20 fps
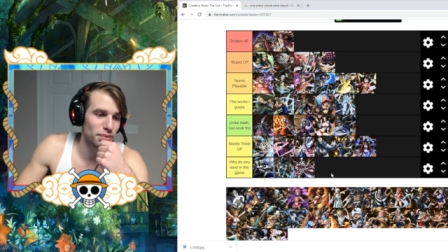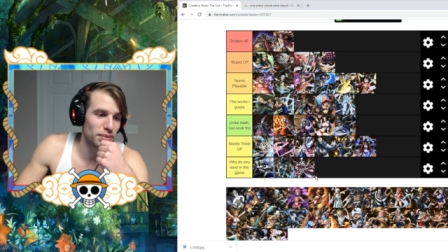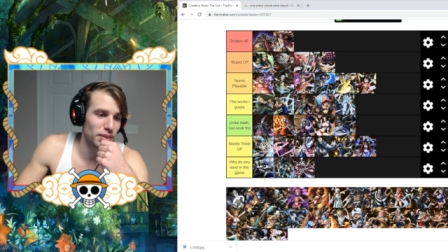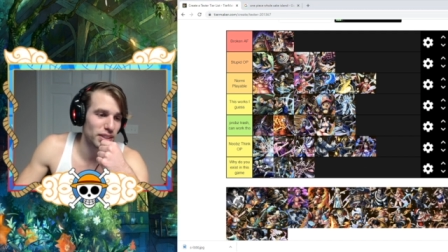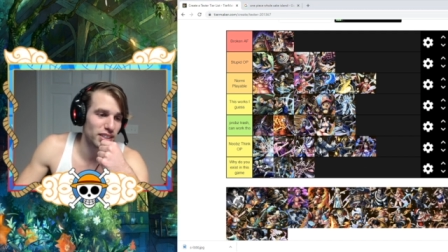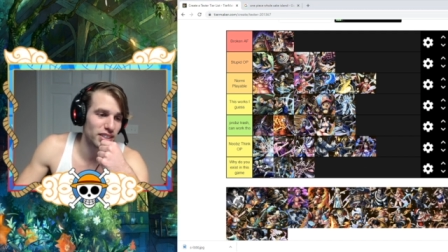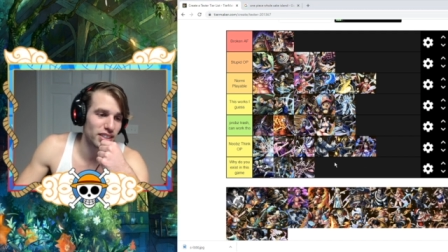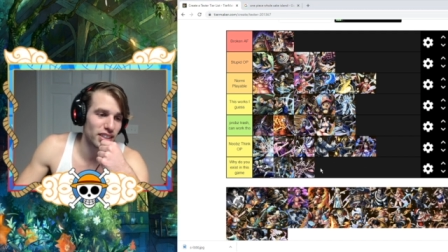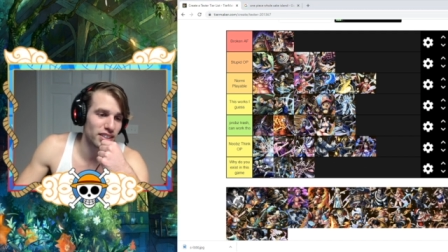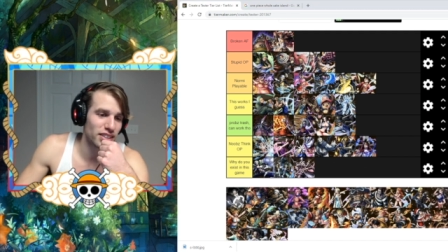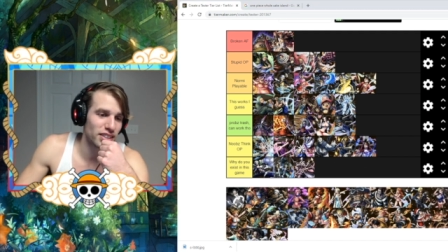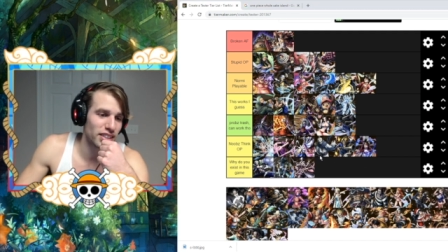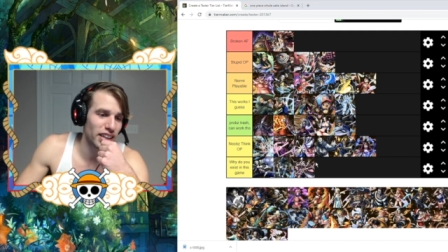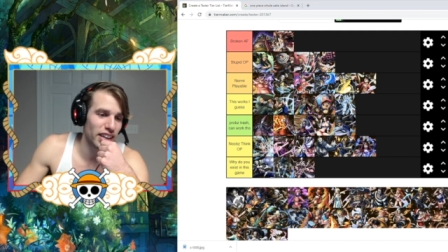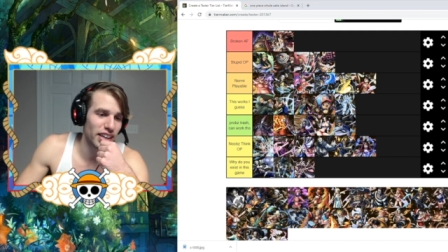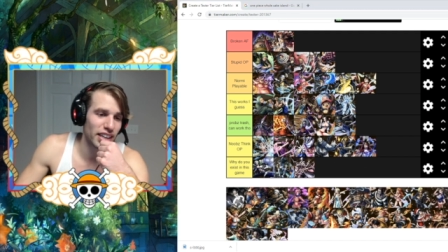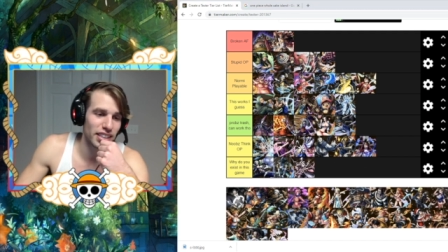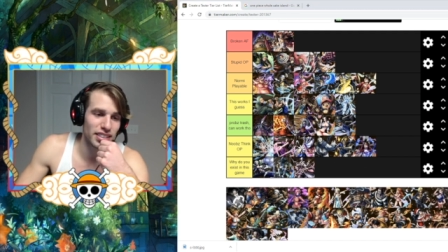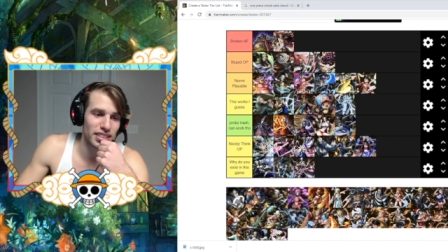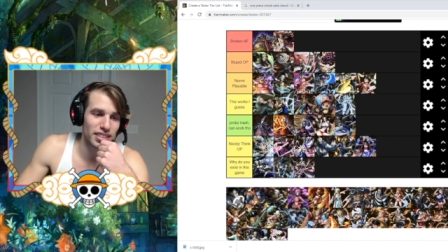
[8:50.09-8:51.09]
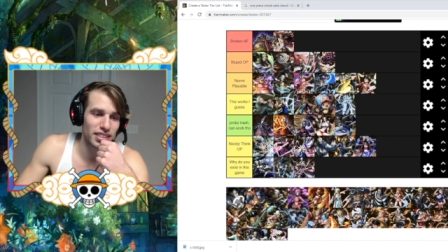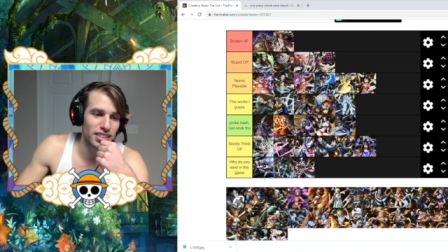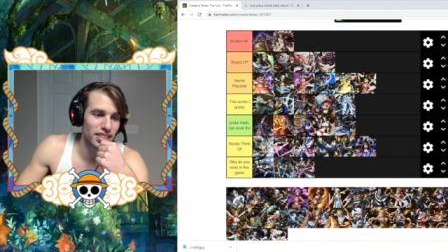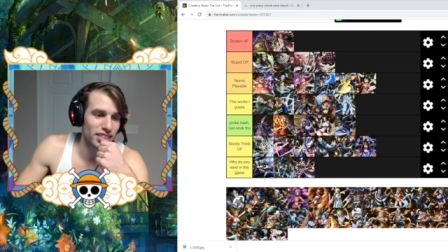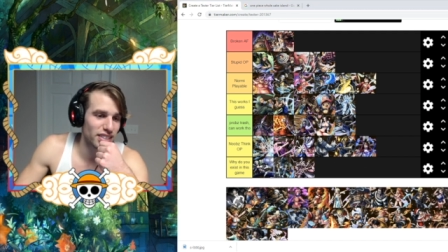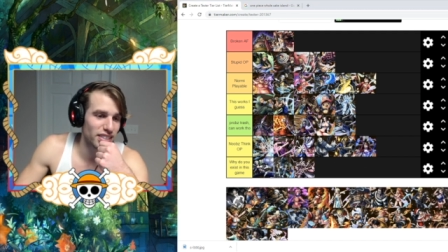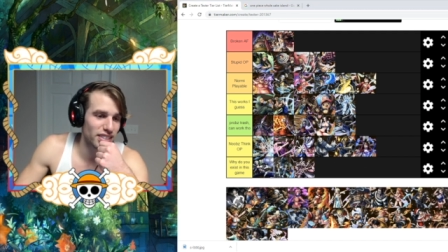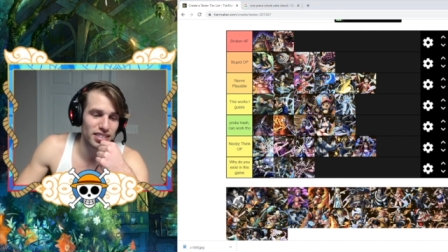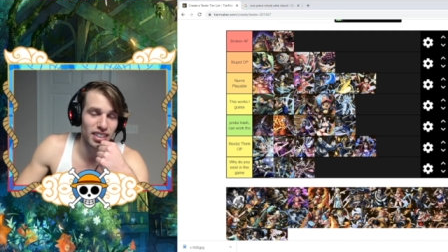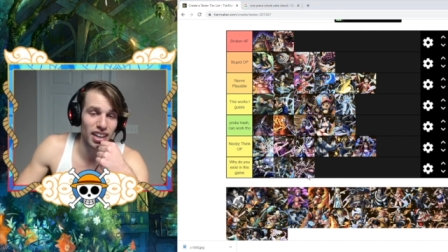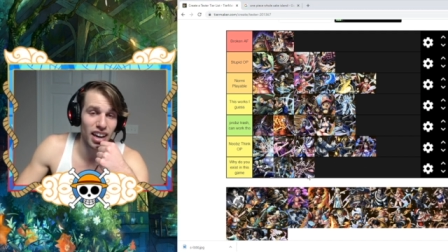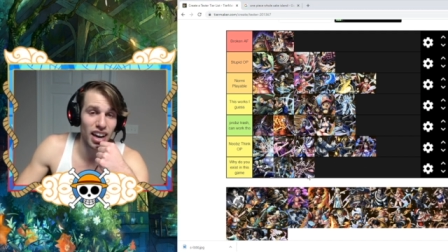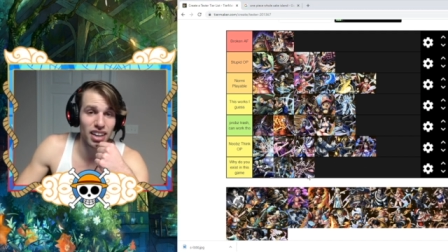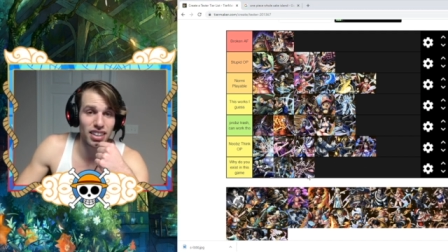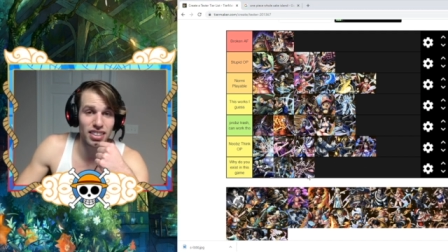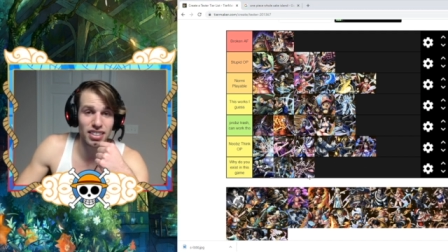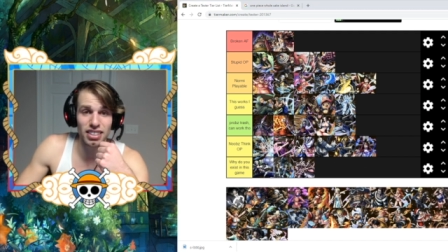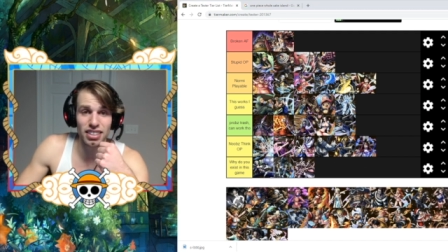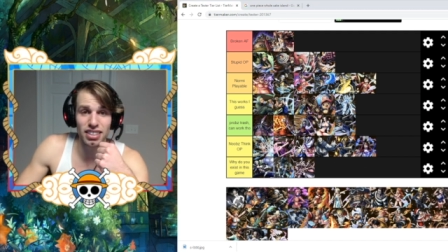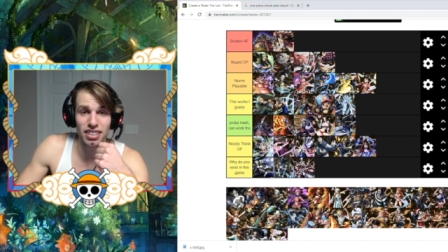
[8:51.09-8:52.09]
Miss Sunday's
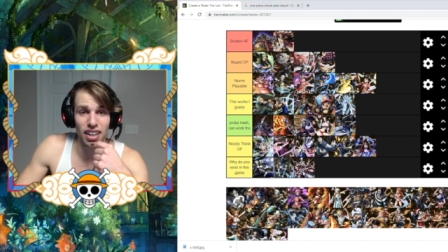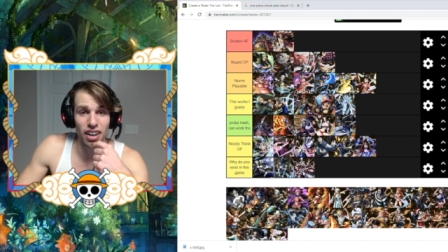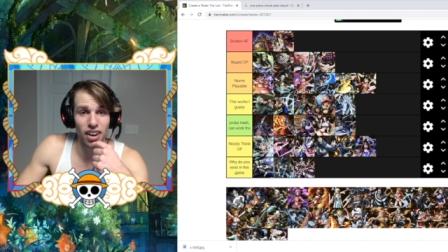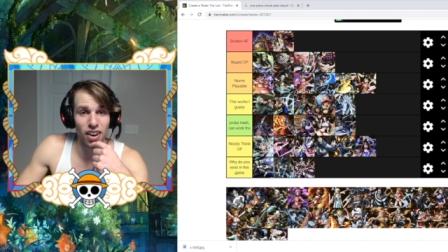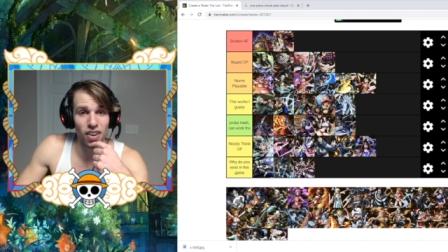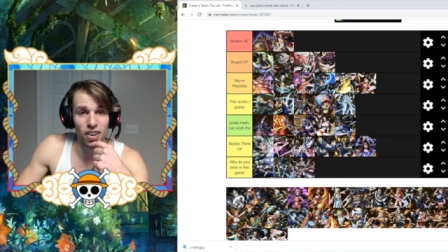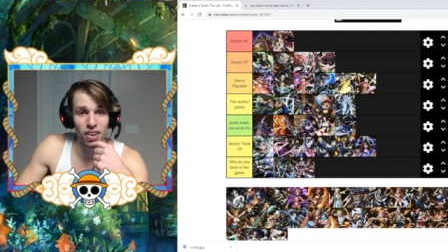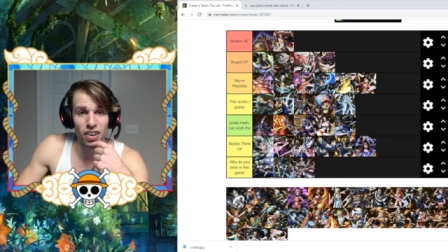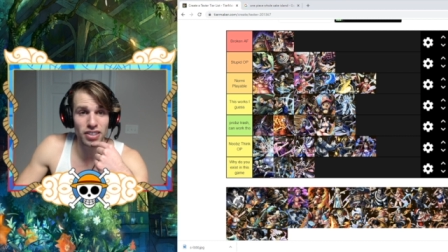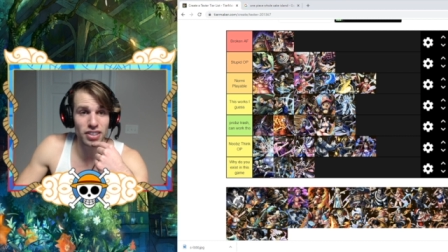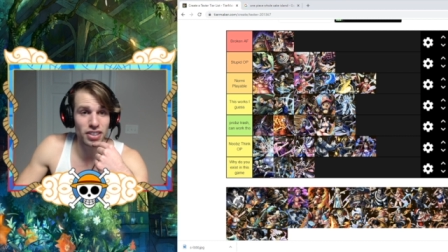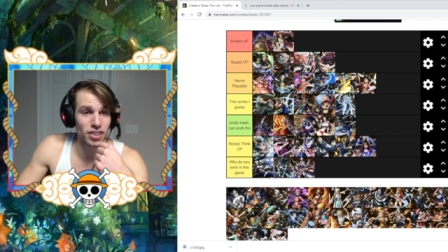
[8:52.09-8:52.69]
not good at all.